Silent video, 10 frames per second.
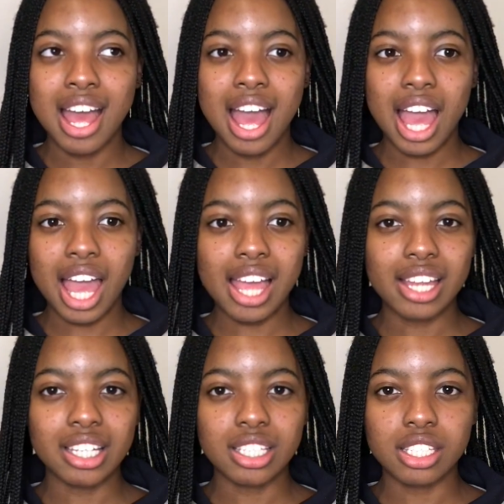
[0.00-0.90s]

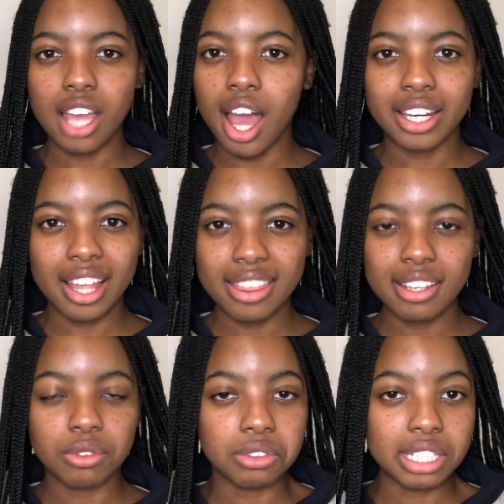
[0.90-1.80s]
and yeah, nothing
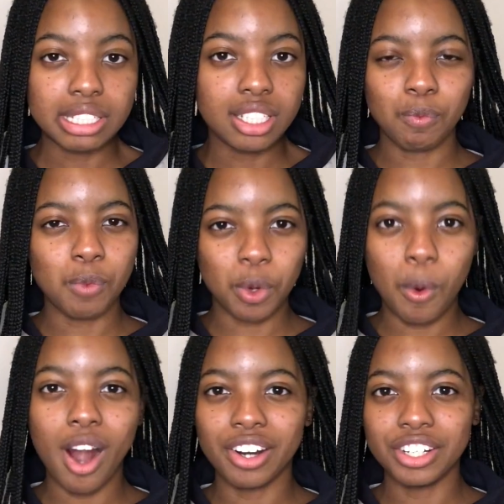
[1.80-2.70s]
really
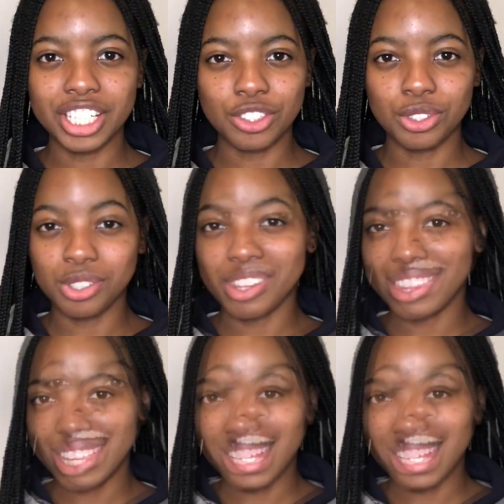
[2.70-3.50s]
requiring you to think.